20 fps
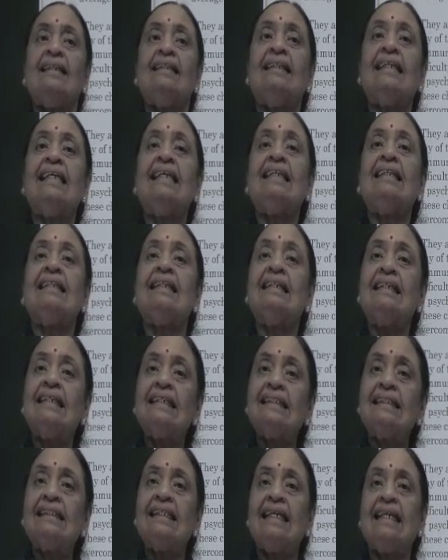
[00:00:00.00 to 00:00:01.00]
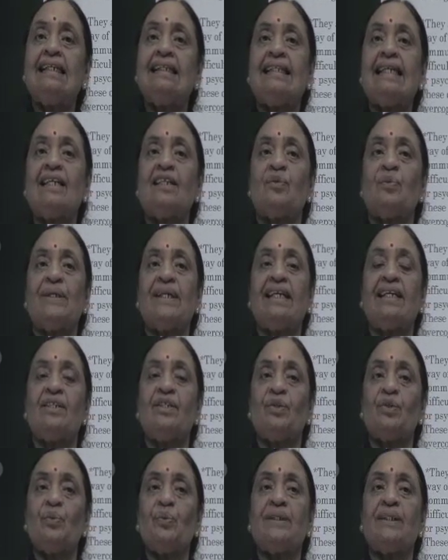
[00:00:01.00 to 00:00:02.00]
The third thing that we
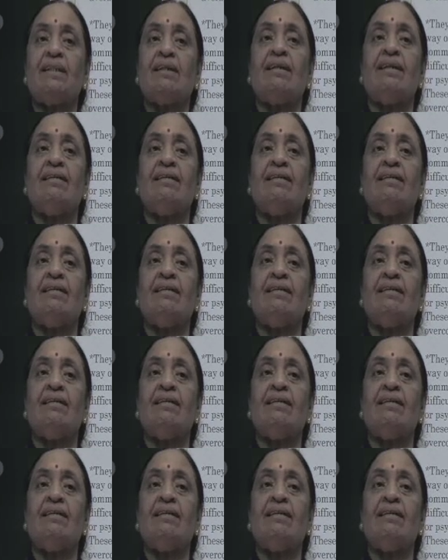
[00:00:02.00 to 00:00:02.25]
can do with